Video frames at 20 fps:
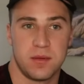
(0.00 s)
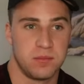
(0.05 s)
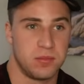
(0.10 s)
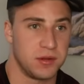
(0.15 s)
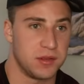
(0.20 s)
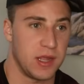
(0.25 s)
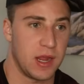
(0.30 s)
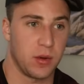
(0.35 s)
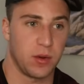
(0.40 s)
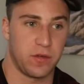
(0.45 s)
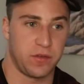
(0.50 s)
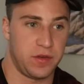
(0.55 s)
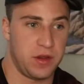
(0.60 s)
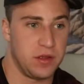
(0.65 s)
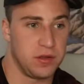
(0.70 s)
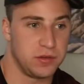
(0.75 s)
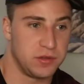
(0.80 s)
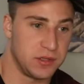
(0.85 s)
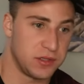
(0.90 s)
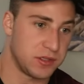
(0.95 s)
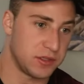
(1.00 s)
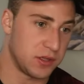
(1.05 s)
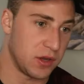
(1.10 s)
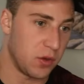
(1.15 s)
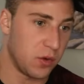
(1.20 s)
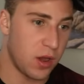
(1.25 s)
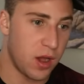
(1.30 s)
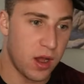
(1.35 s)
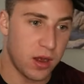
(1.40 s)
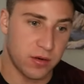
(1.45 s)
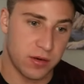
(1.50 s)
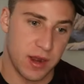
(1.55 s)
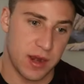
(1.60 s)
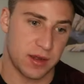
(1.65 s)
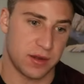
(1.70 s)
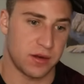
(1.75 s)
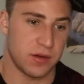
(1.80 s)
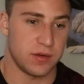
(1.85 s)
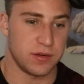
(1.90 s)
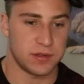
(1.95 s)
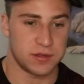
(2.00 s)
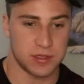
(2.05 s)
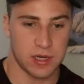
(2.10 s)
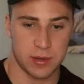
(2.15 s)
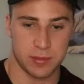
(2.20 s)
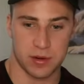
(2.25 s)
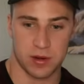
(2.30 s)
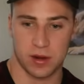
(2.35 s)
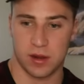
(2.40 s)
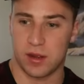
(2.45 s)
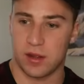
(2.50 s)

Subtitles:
But they were feeling just so all right during summer.